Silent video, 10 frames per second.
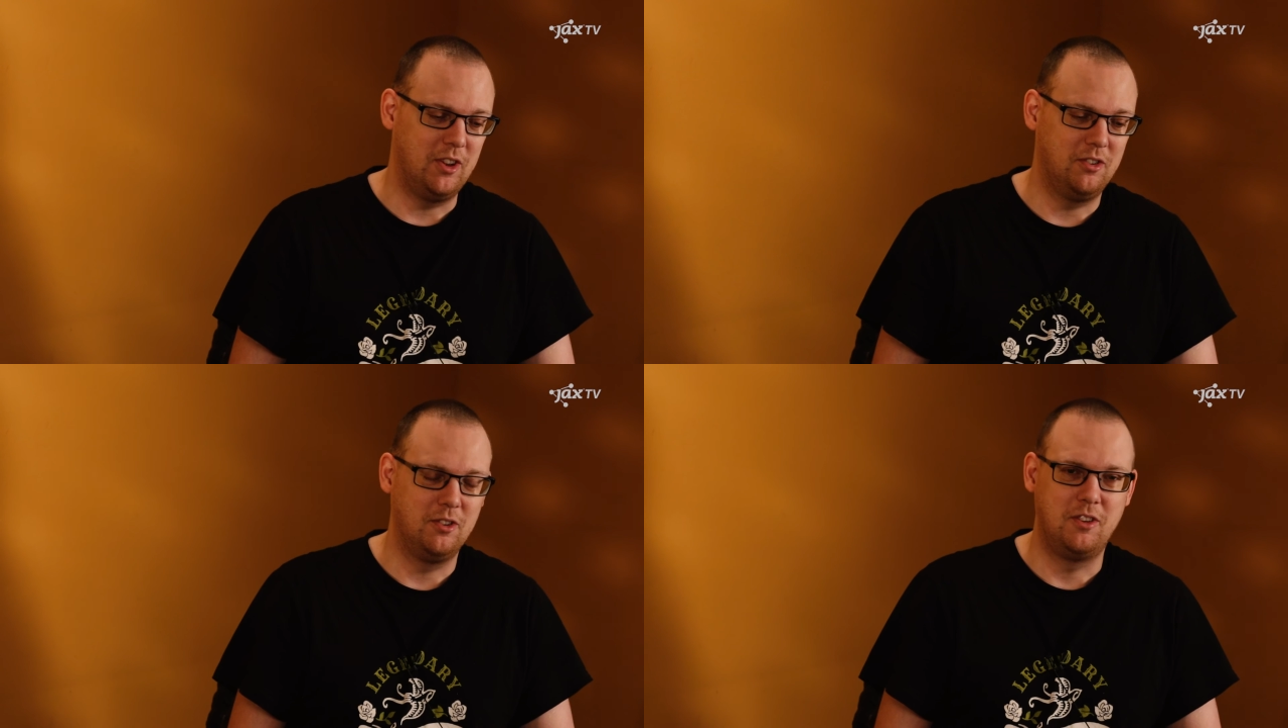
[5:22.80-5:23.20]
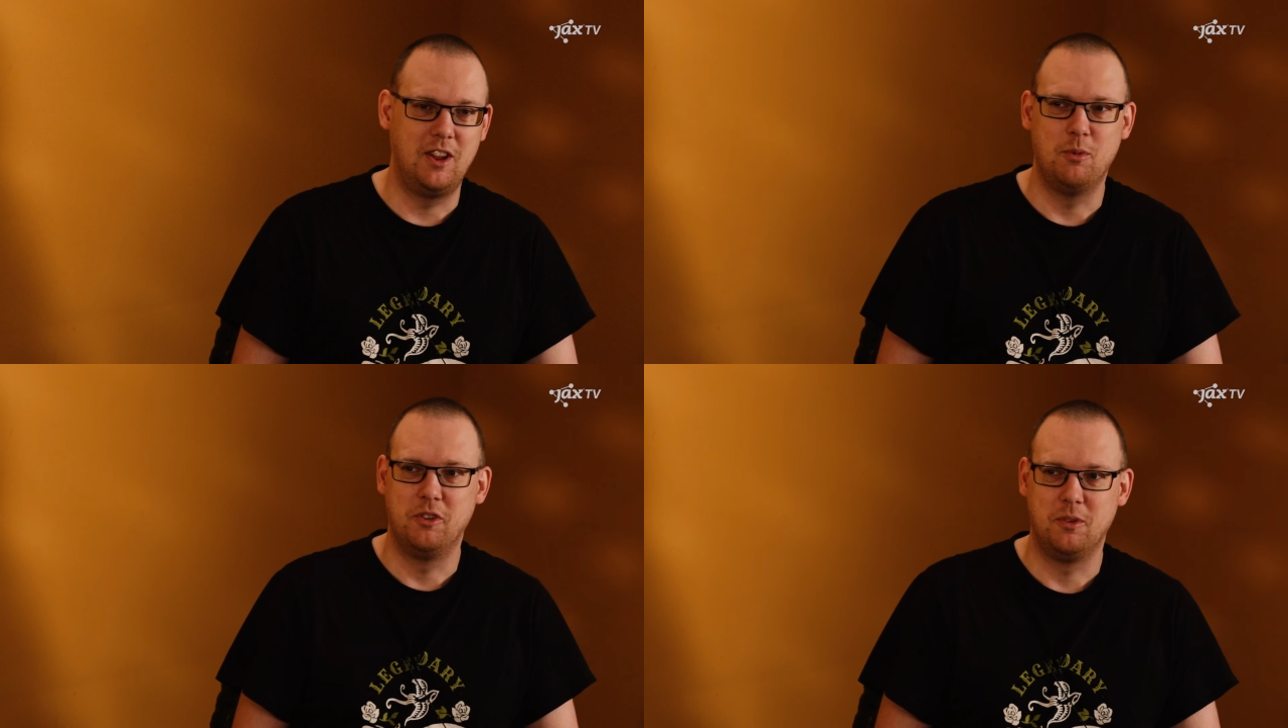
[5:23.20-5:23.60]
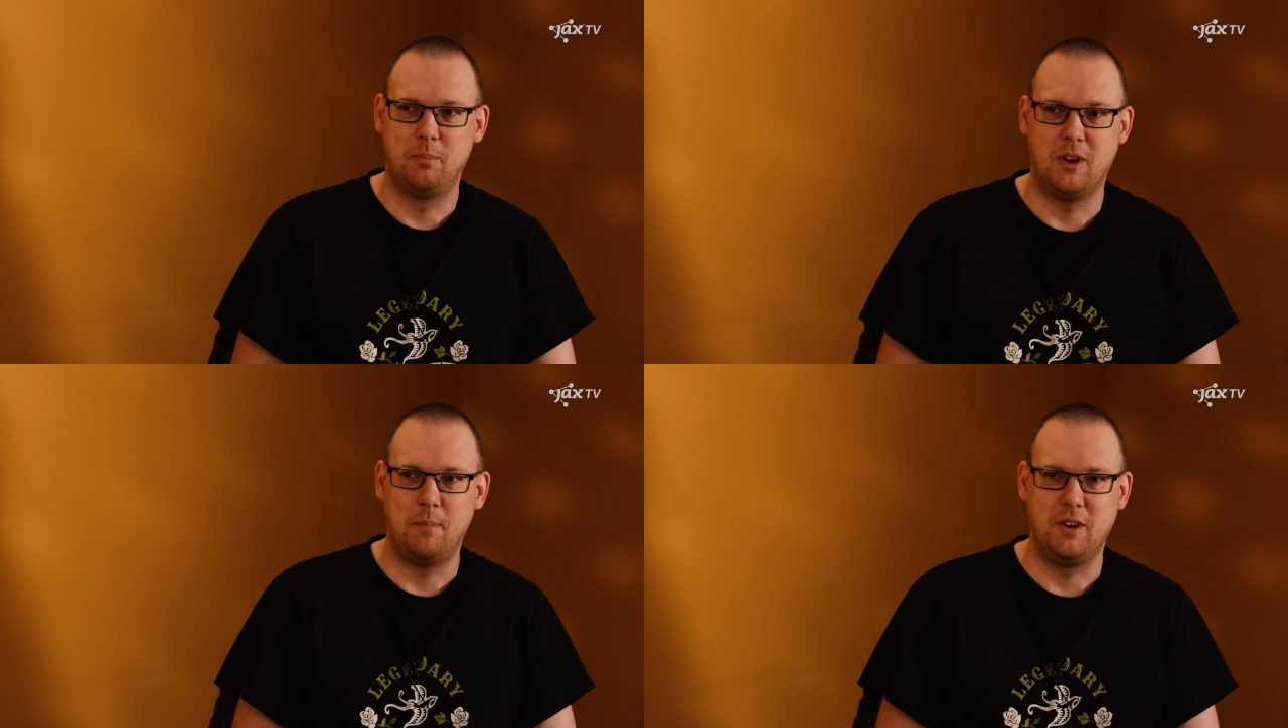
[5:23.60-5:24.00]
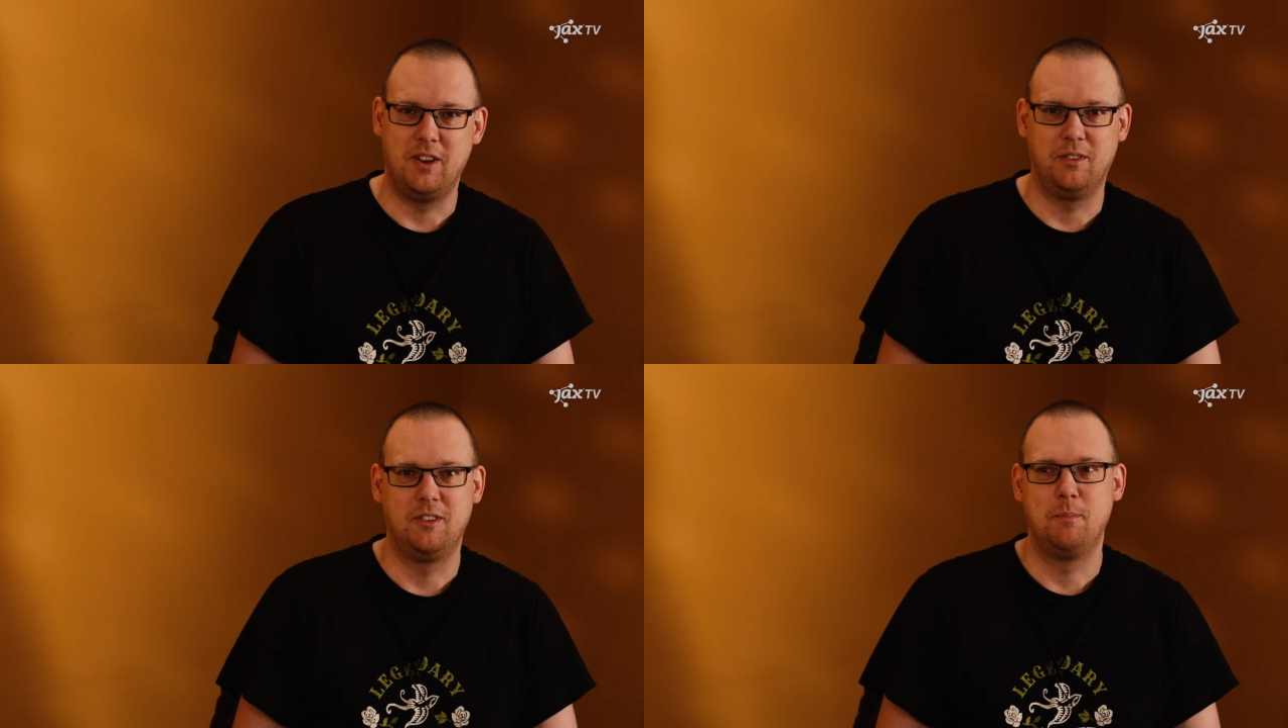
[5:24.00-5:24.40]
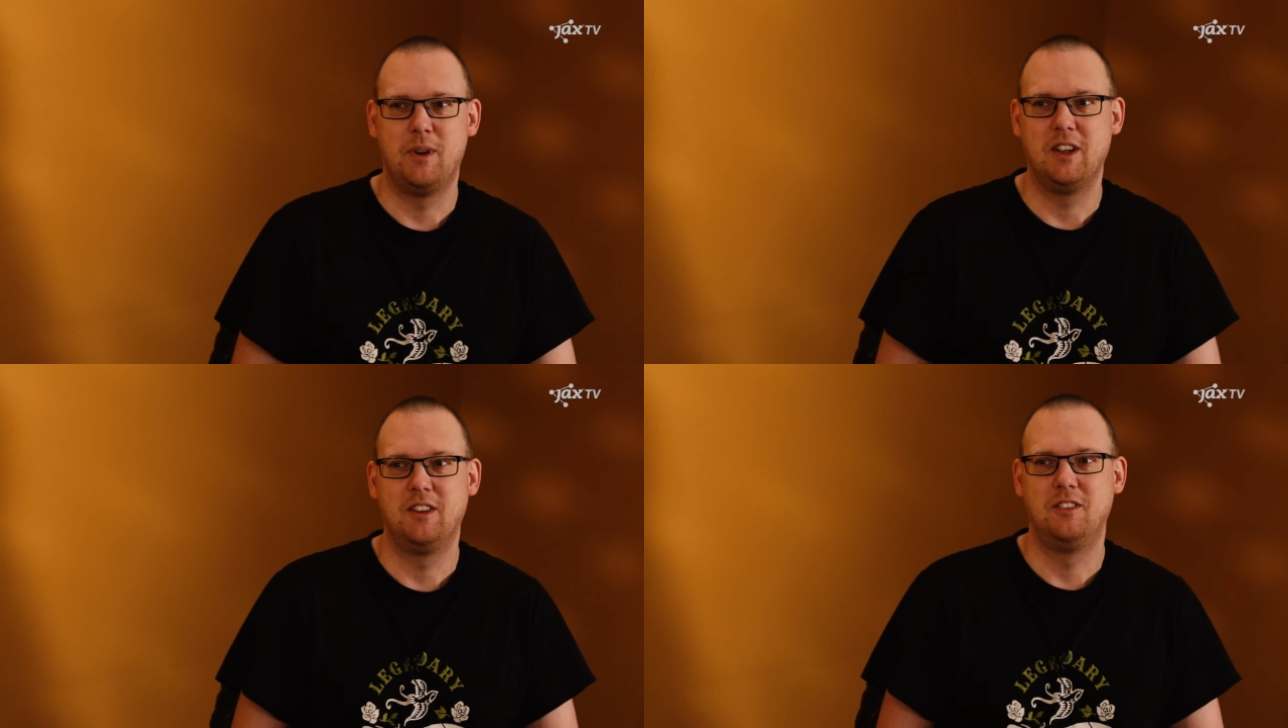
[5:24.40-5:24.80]
session today was on proper testing
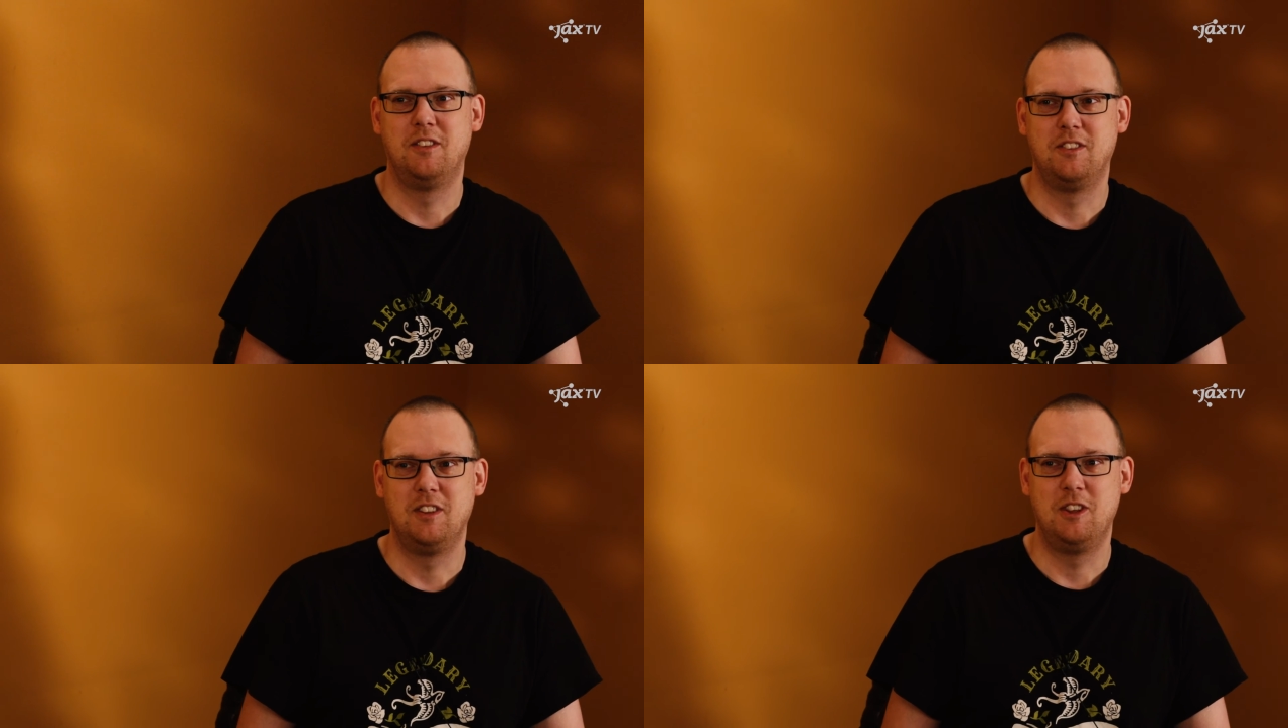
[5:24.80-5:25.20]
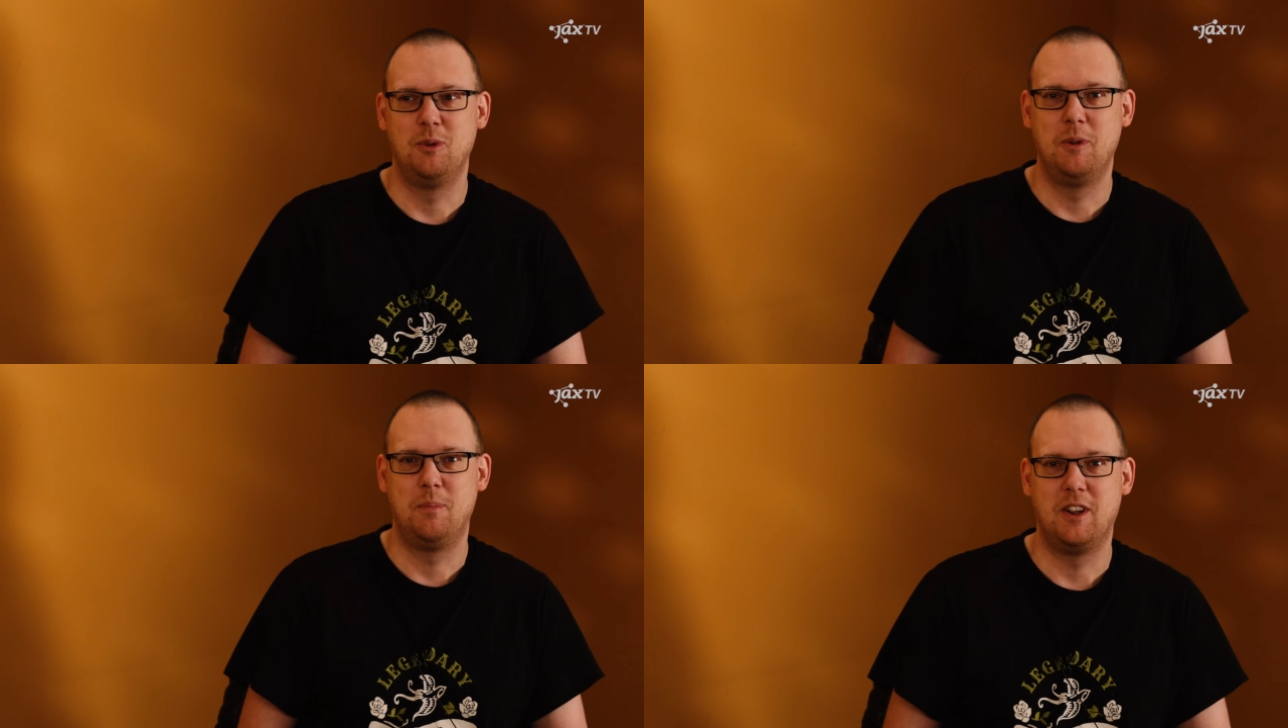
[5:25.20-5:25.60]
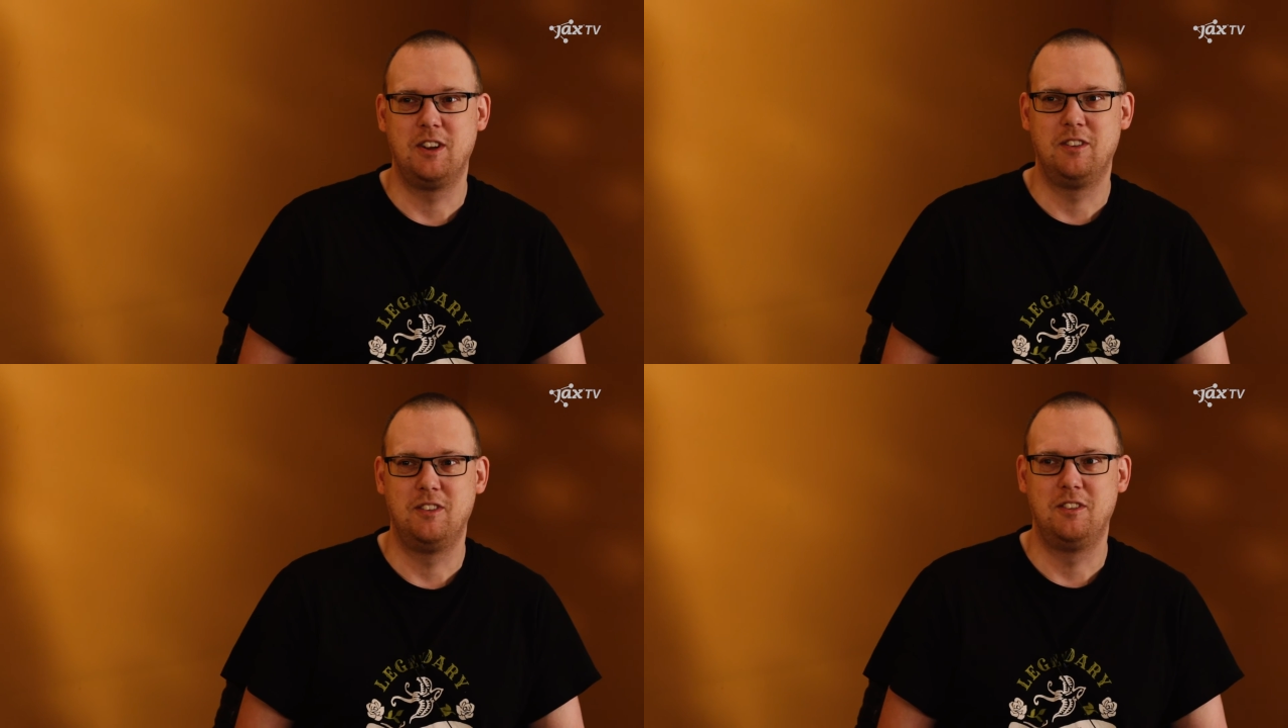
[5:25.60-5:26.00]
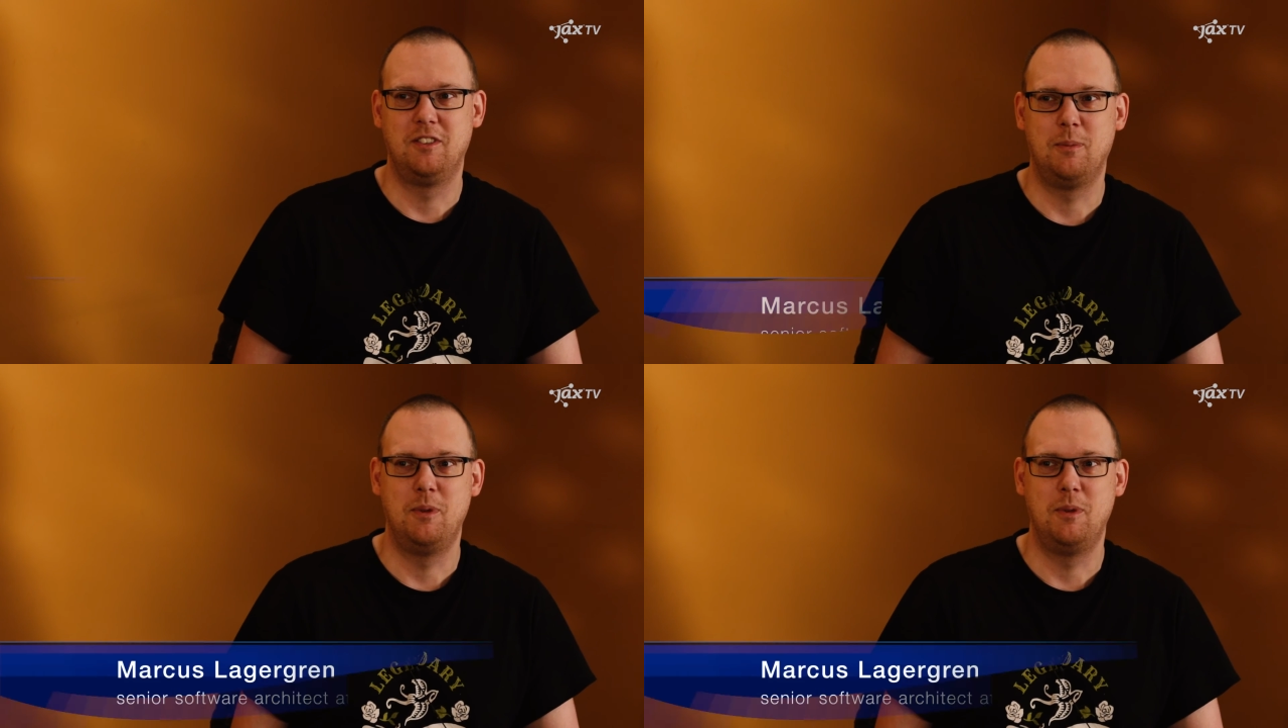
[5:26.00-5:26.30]
practices and QA practices.